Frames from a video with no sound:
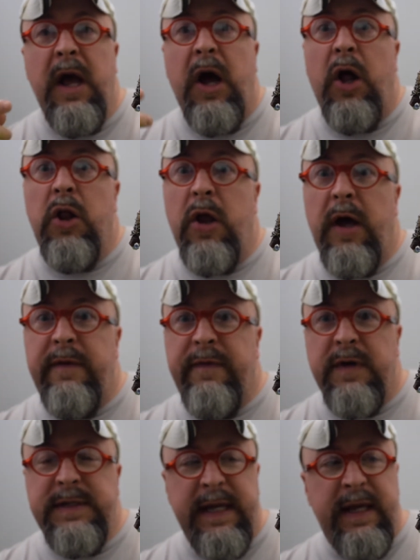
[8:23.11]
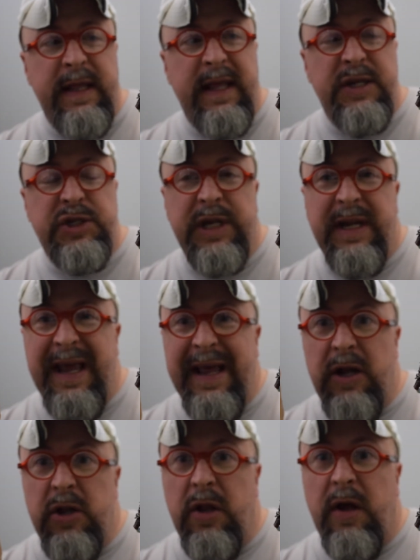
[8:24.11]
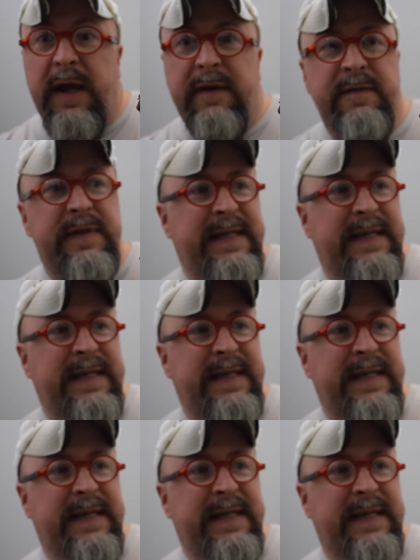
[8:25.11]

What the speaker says: a lot of articulation, and a lot of